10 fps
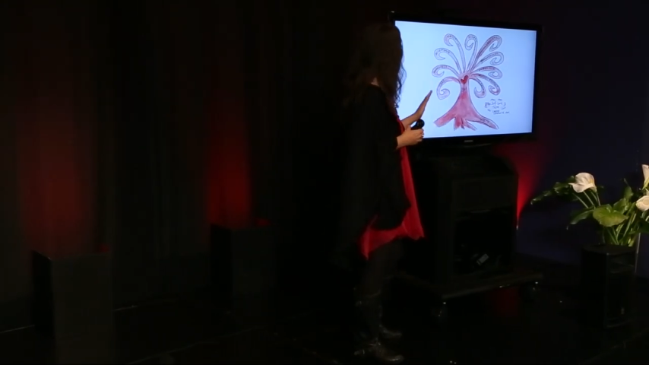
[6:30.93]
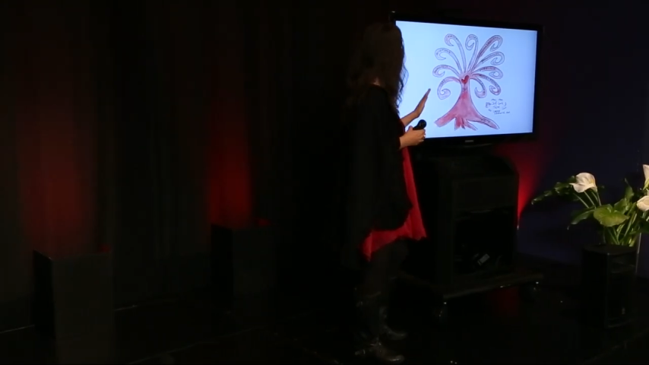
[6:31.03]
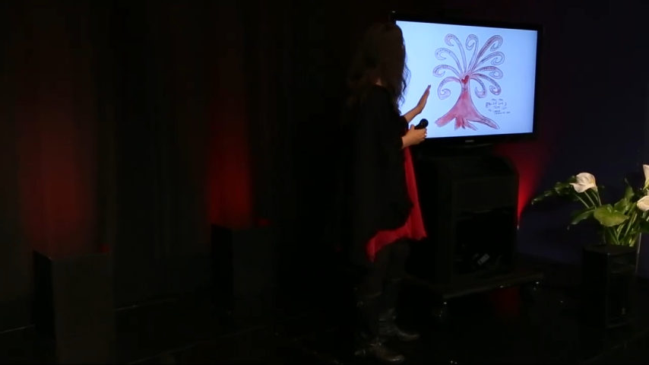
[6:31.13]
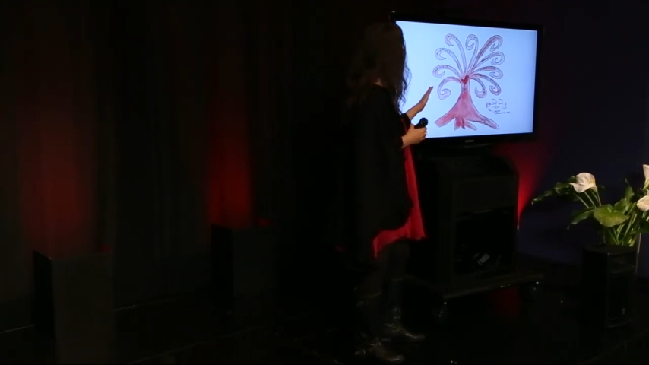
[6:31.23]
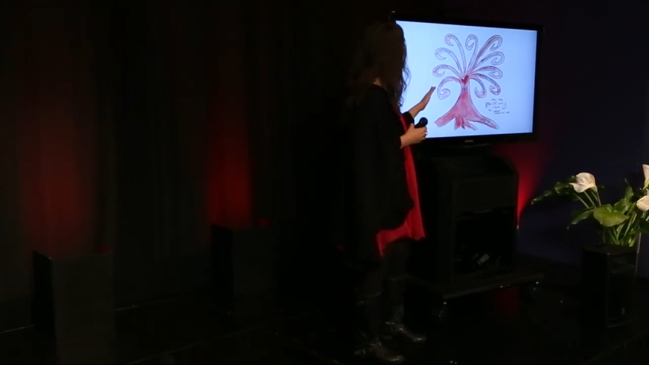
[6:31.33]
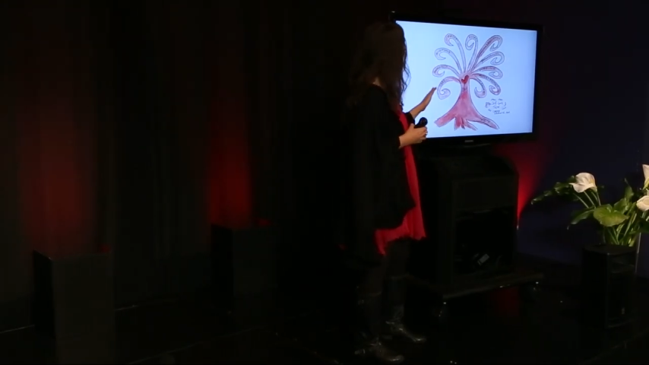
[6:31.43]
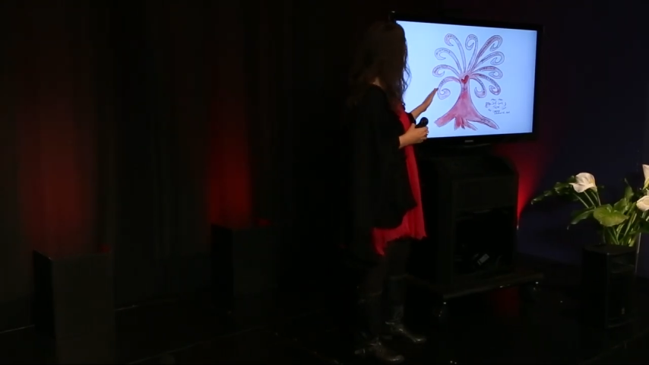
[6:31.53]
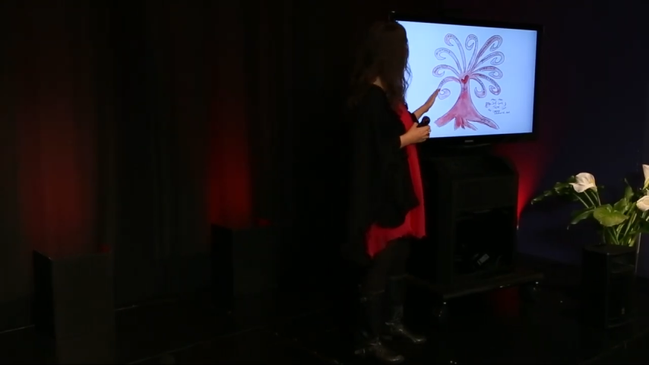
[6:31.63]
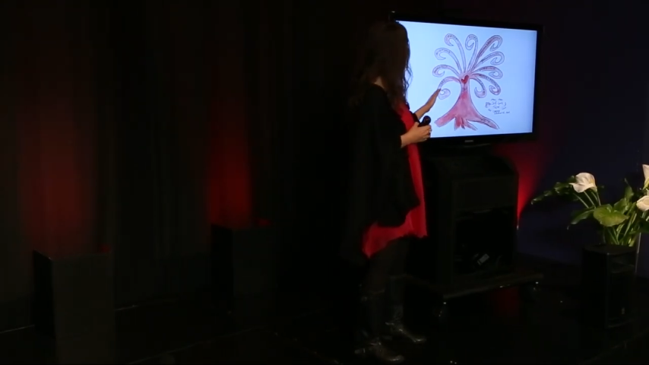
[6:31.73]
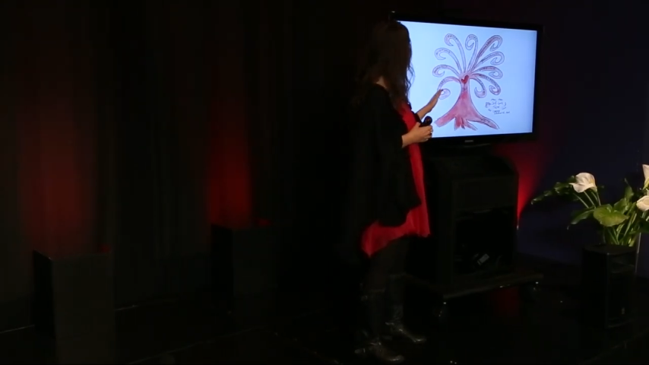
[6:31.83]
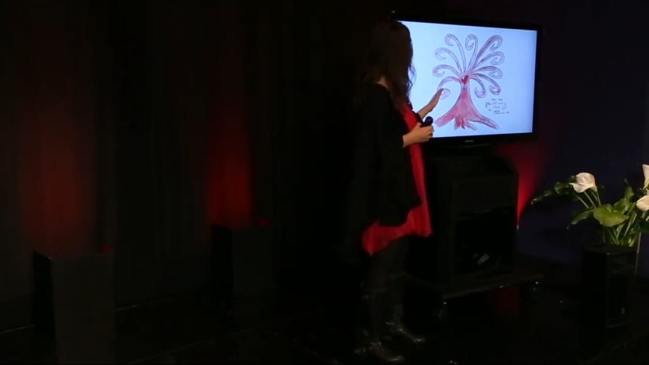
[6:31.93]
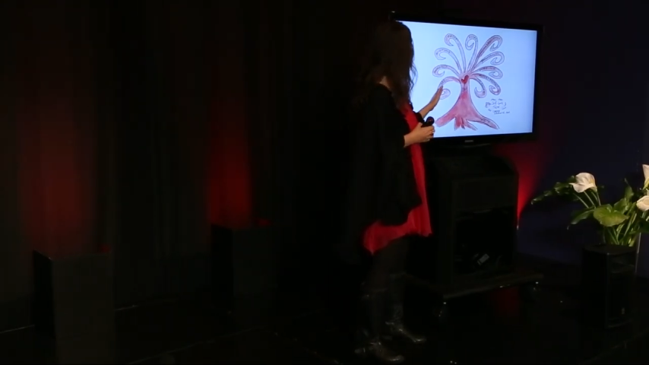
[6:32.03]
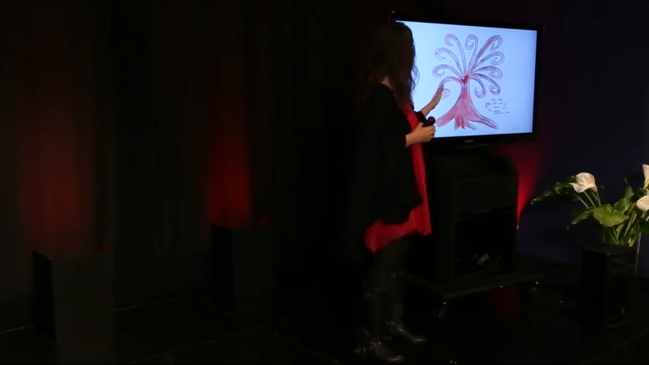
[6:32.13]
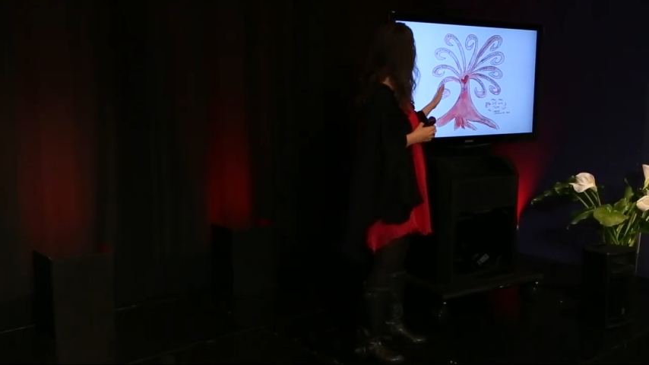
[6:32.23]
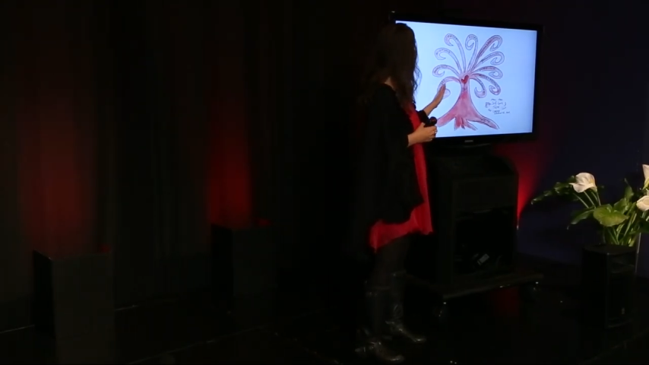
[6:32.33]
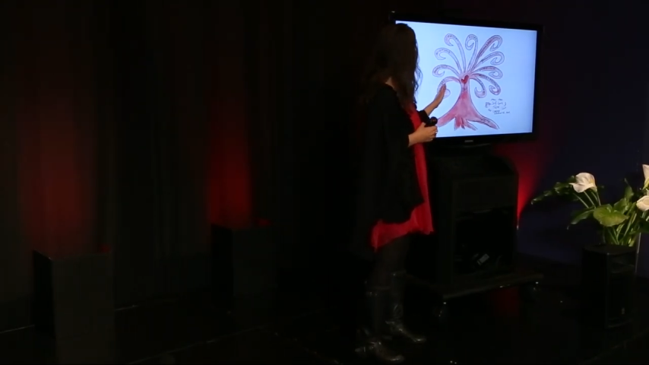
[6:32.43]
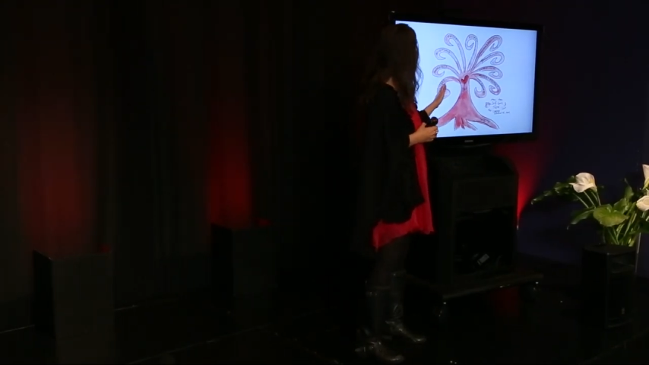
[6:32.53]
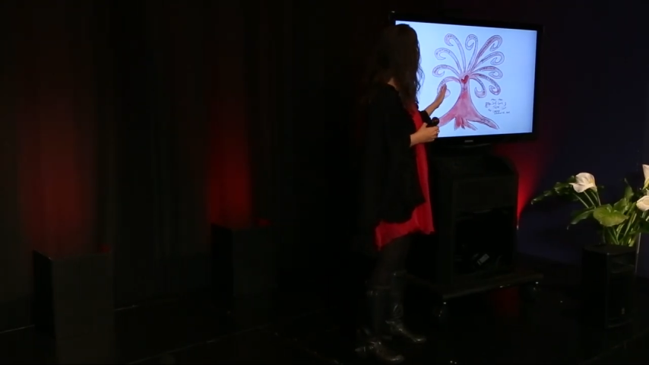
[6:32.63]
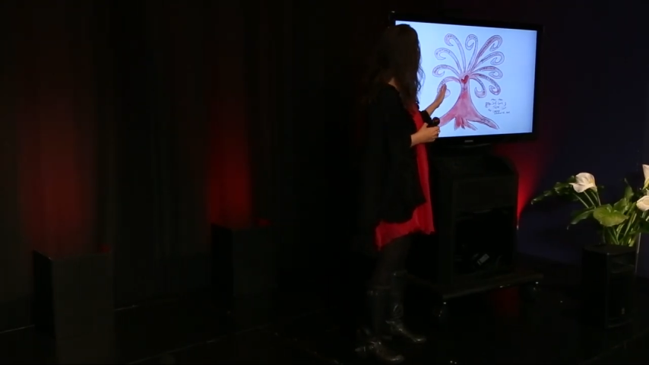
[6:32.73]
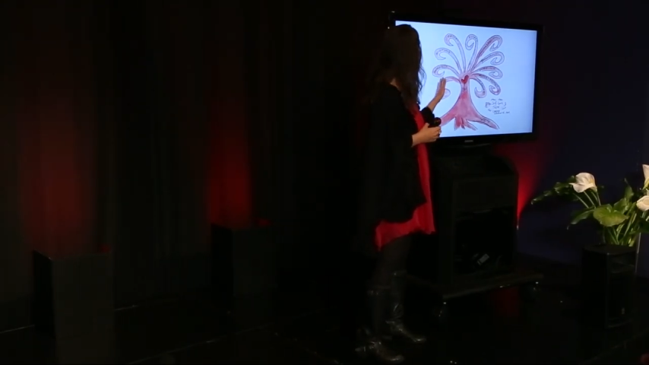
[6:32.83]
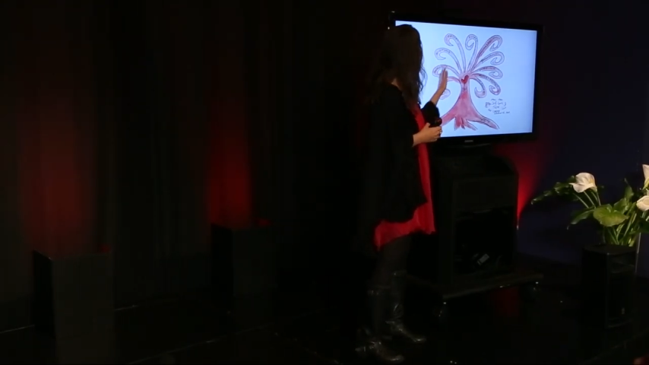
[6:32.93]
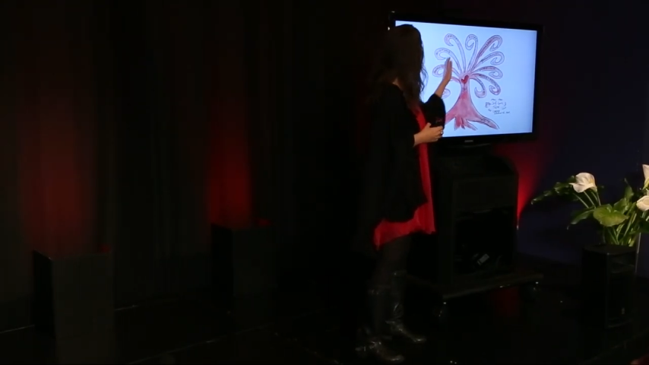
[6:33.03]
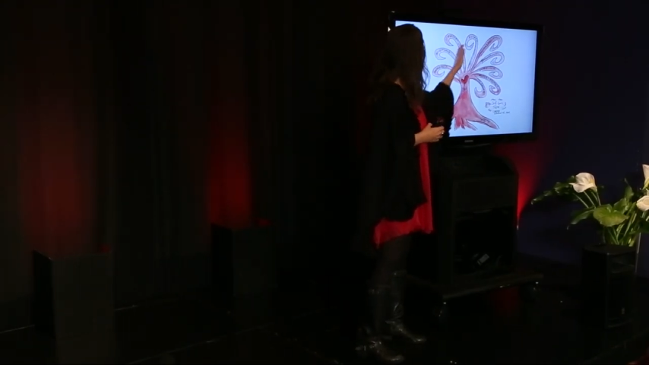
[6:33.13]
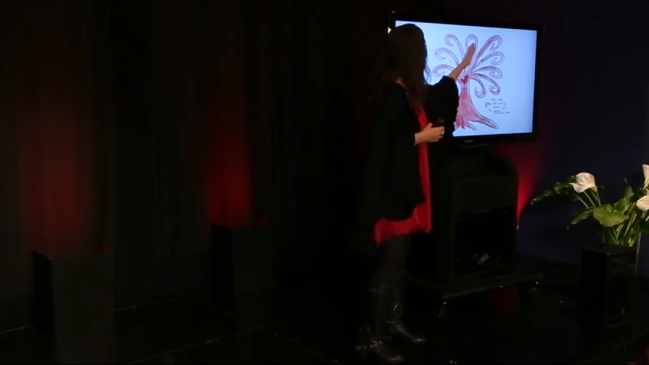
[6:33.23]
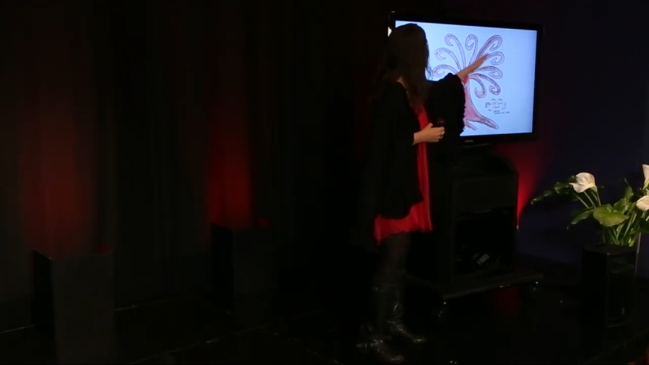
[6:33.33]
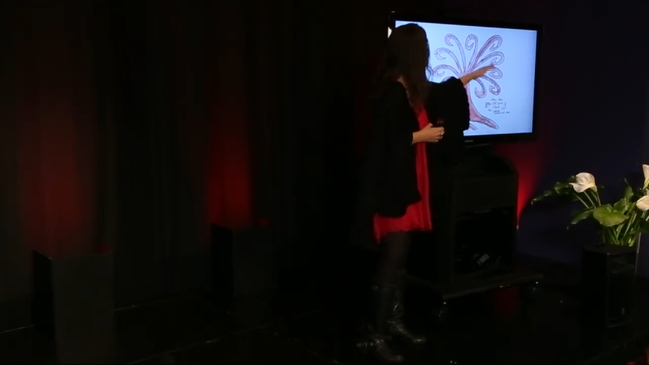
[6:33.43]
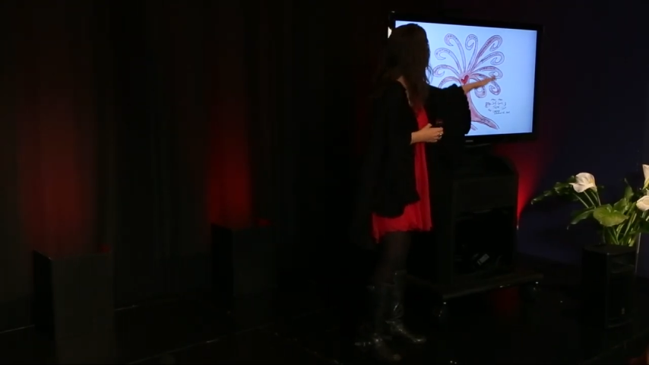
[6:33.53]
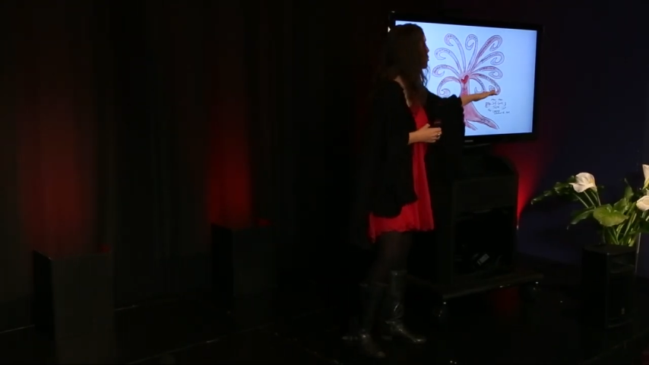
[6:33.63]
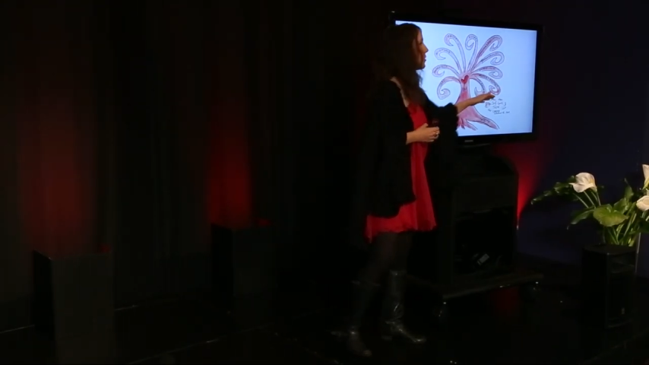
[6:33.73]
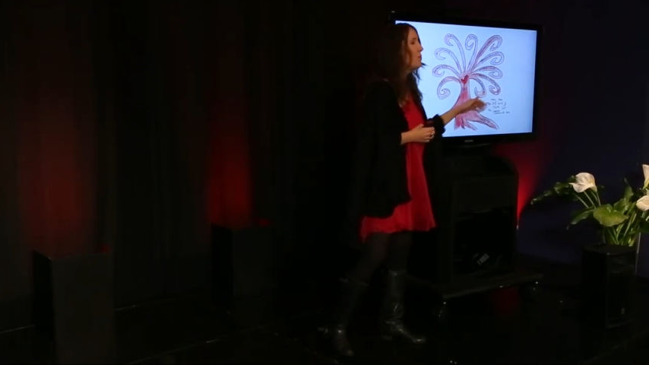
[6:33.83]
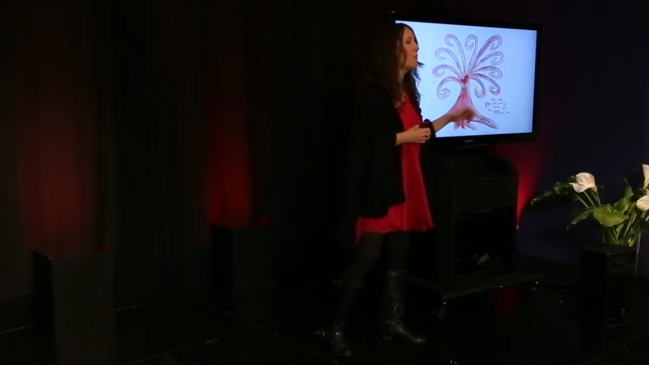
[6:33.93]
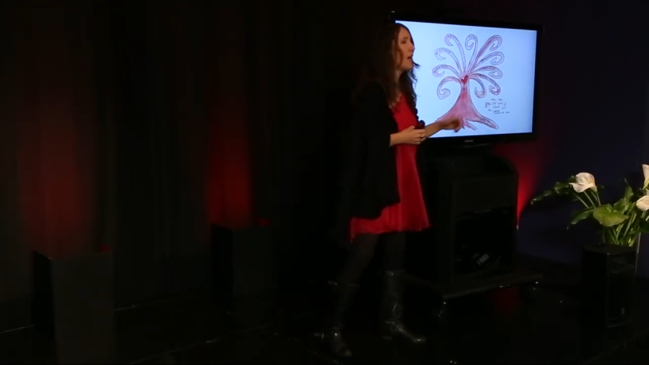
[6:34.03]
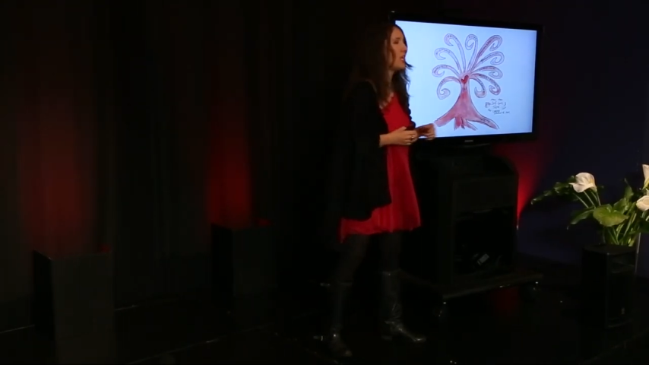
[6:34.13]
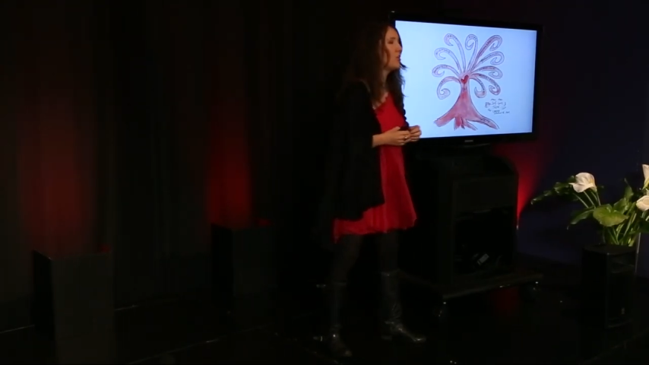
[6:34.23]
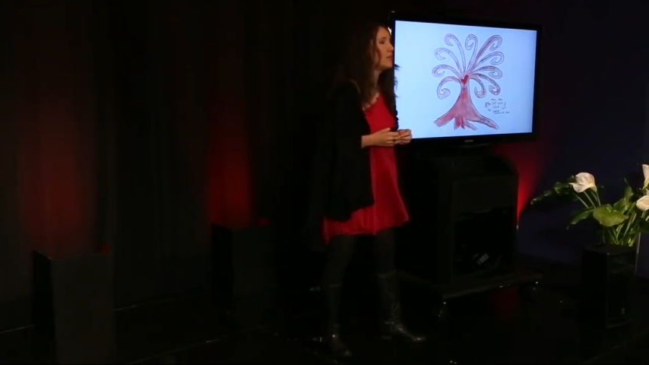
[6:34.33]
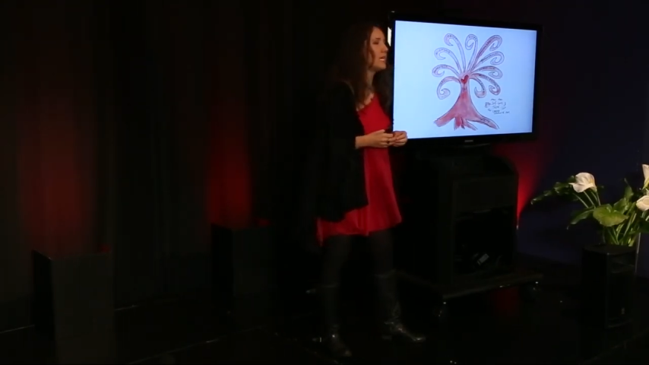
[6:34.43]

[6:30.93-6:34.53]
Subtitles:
Nobody's mouth can be seen.